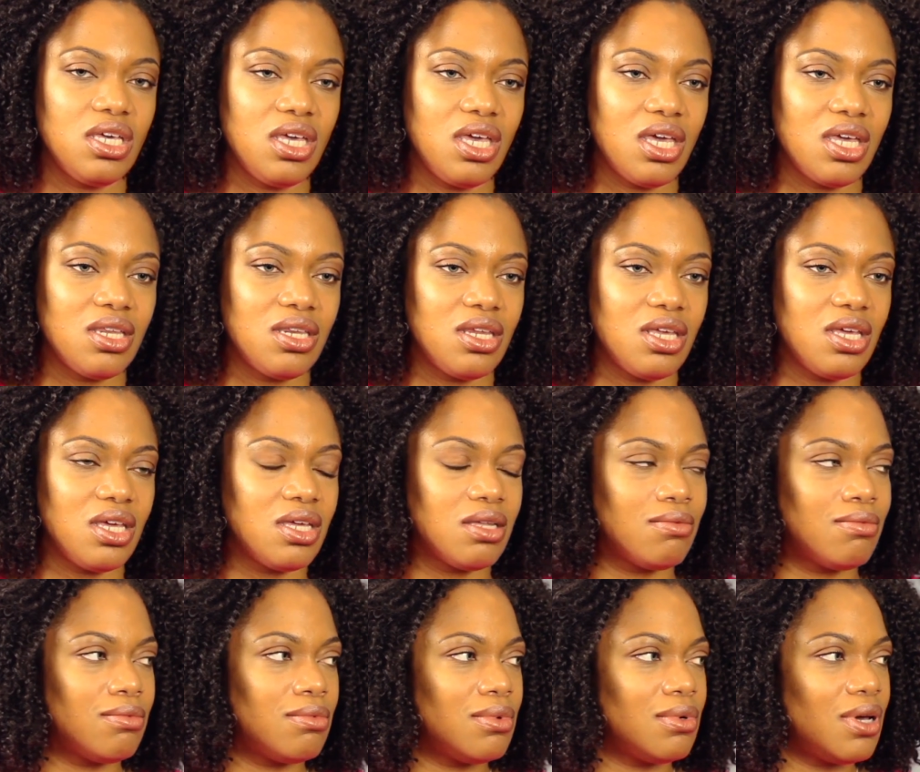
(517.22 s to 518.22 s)

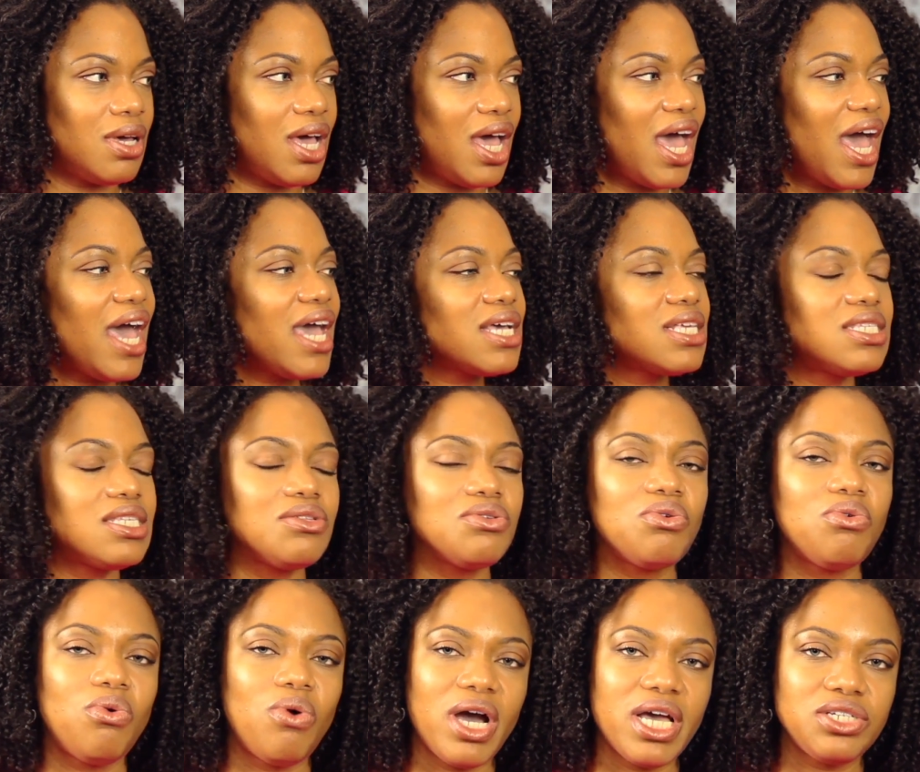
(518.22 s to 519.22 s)
and asking
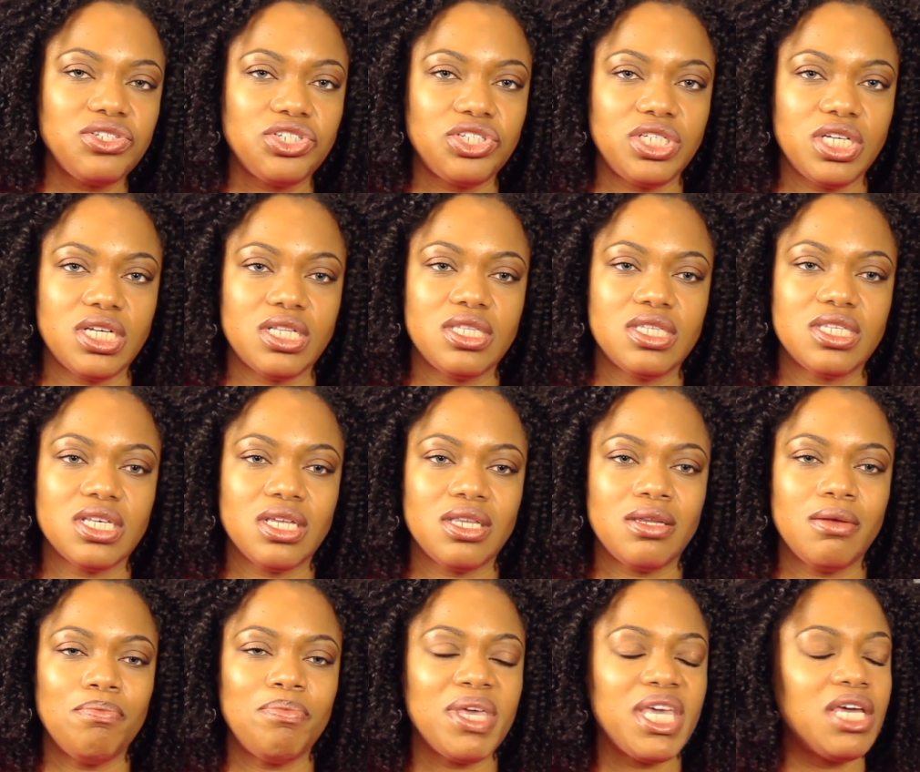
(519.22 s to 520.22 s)
questions
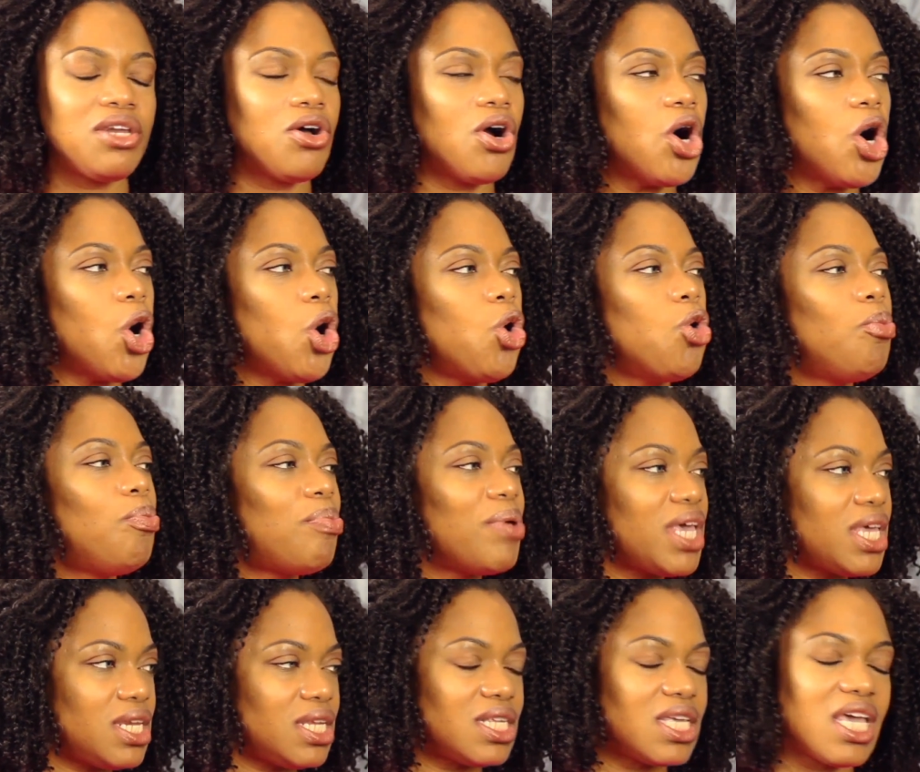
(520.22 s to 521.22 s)
and being
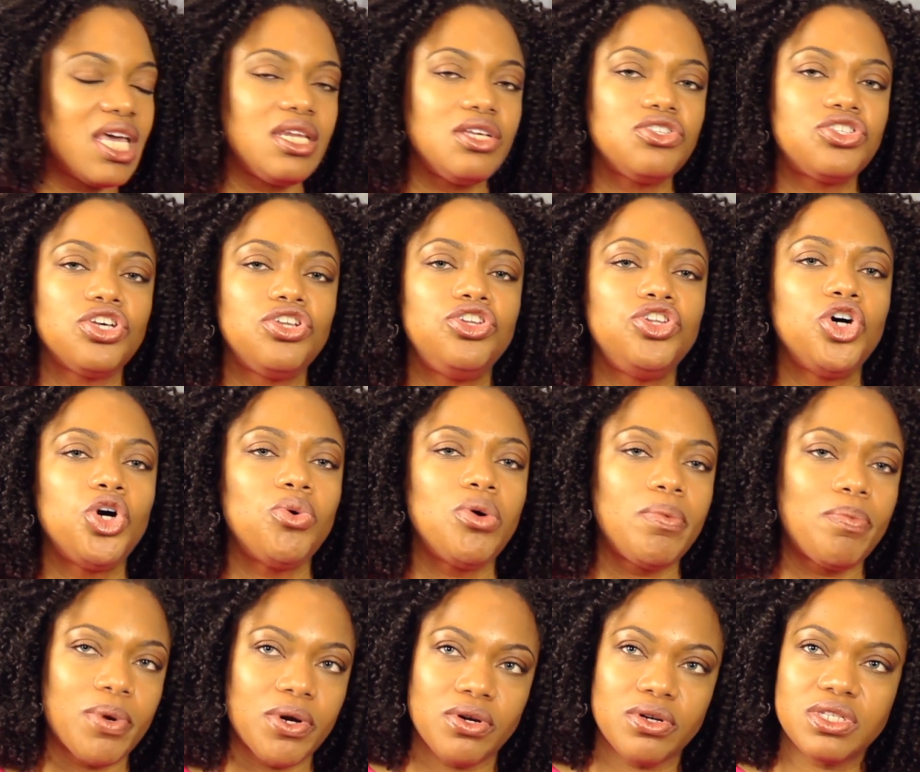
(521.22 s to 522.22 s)
open and getting to know
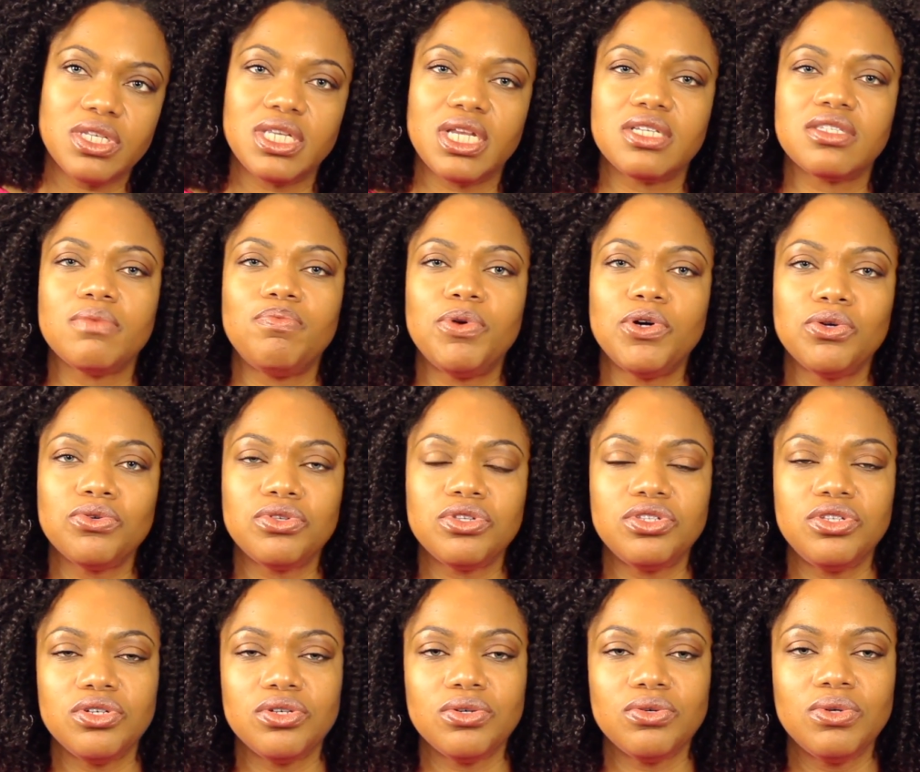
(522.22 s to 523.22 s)
a person, as
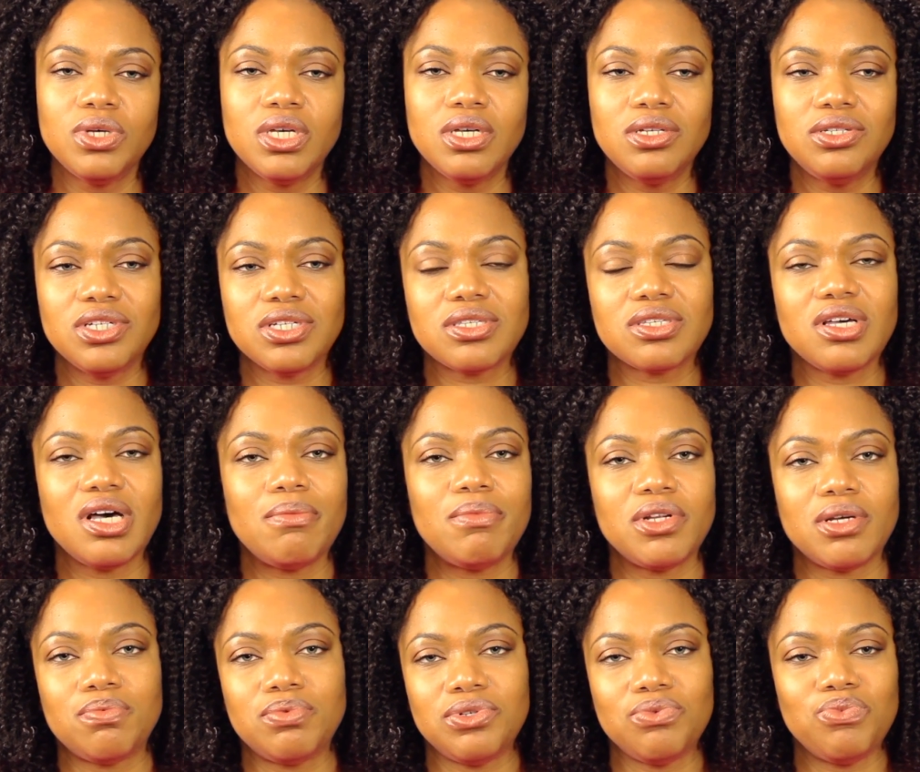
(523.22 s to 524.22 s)
opposed to just
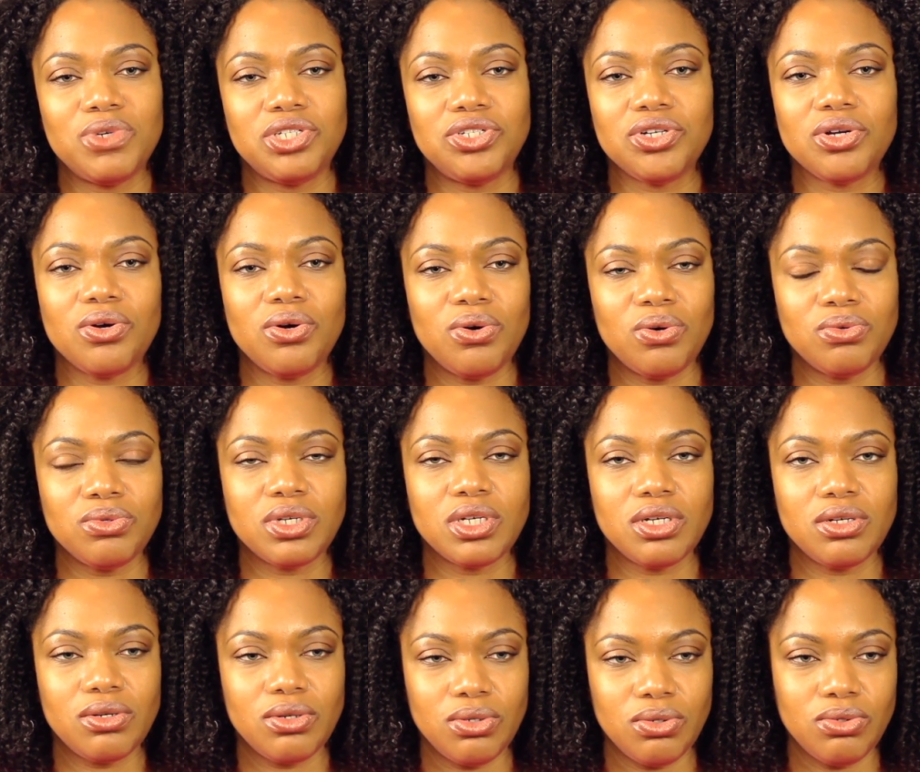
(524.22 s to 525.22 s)
coming up with your own
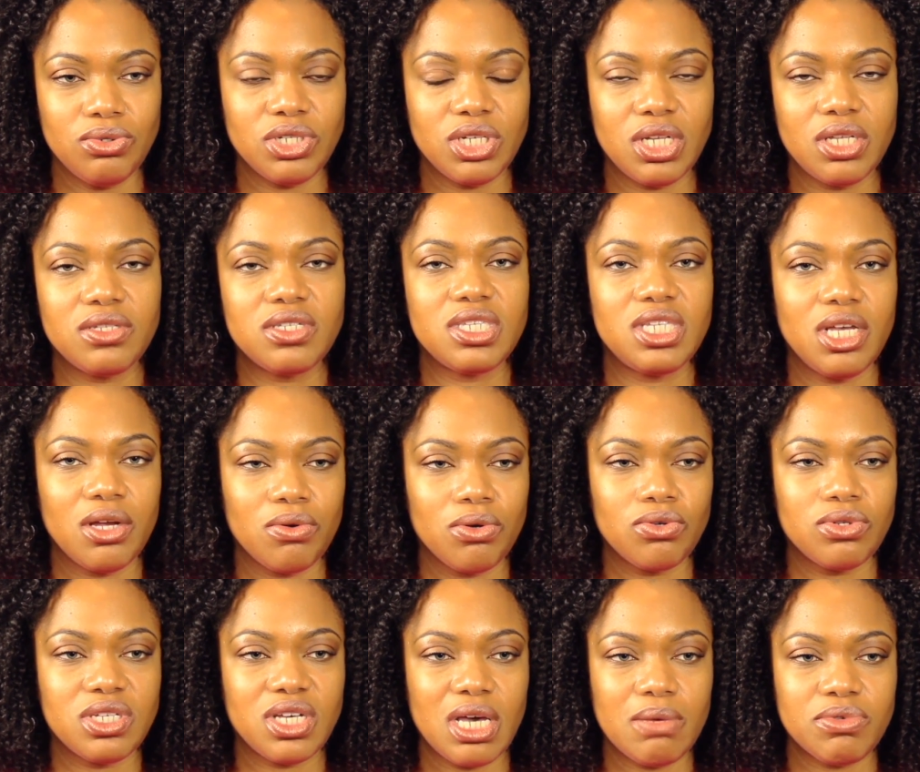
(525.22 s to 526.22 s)
conclusion and
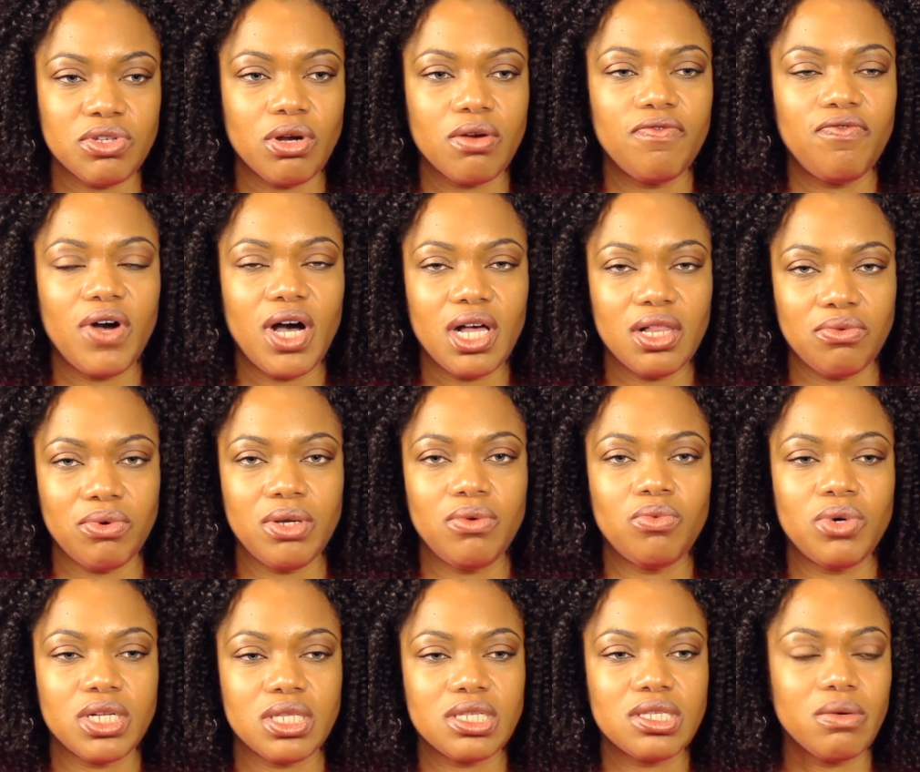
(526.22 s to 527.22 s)
stereotypes or
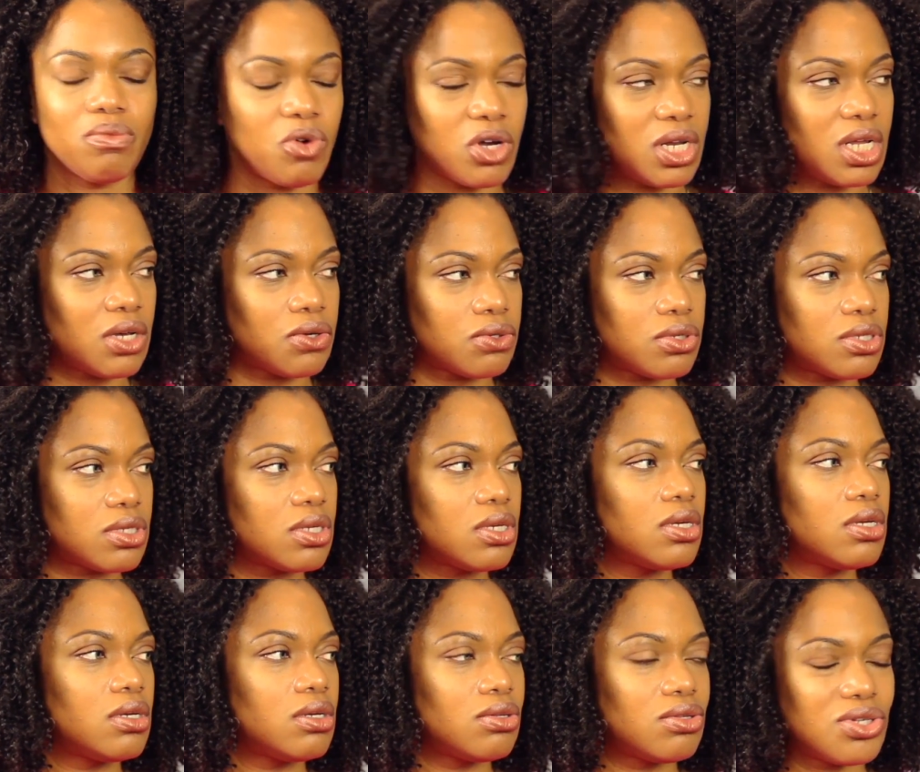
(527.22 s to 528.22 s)
following what someone else
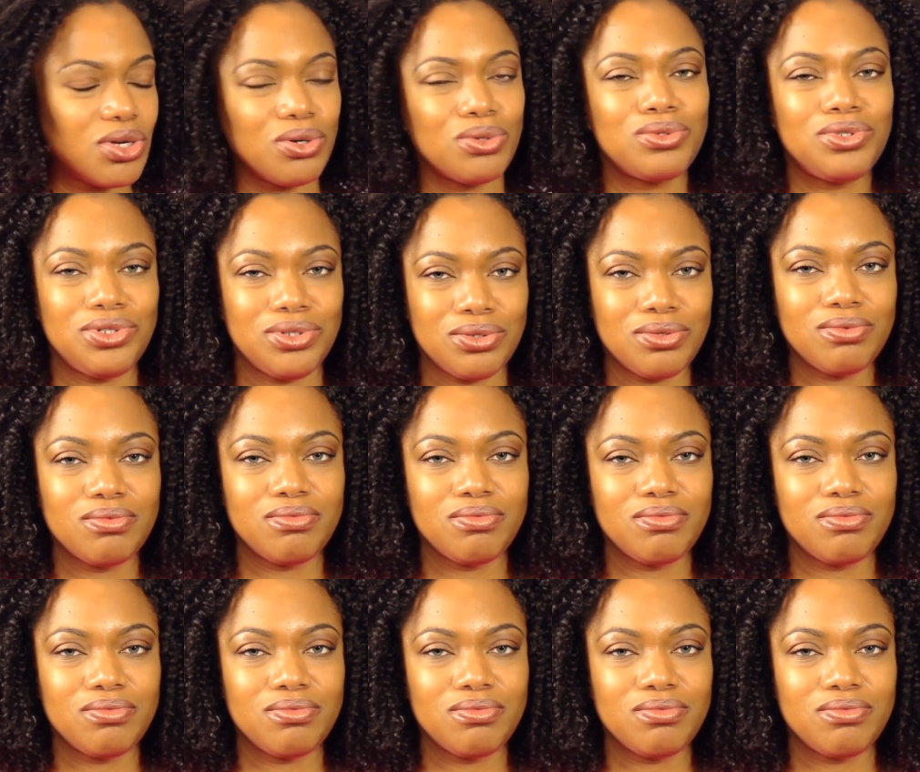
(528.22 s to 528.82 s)
told you.